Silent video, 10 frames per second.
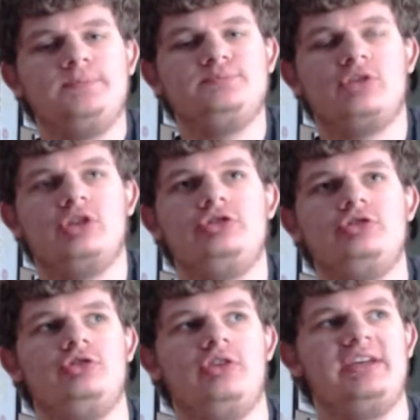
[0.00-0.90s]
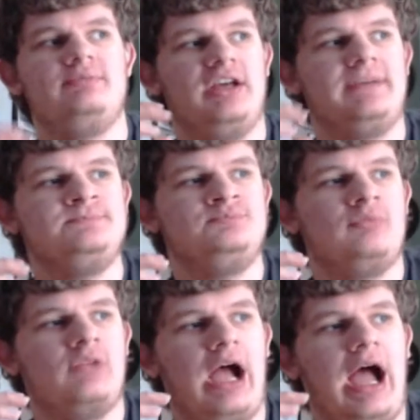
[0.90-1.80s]
Because usually, like,
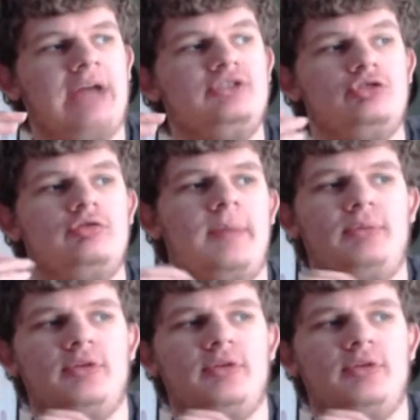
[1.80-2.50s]
I do remember